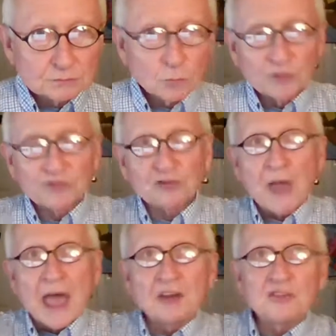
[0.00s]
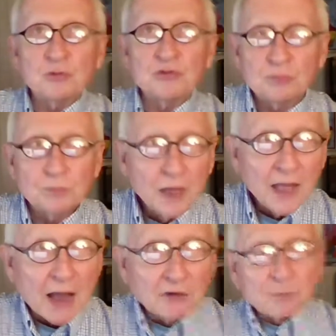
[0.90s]
with Stratus, which
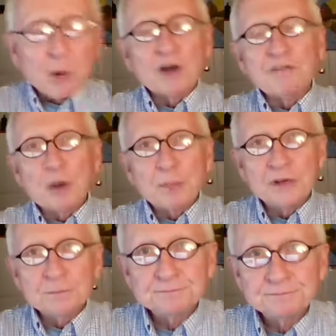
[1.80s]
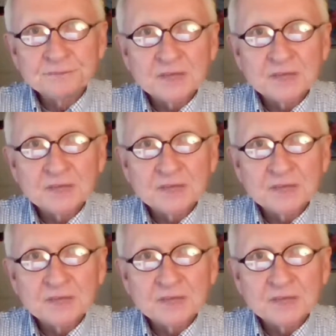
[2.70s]
I was part of helping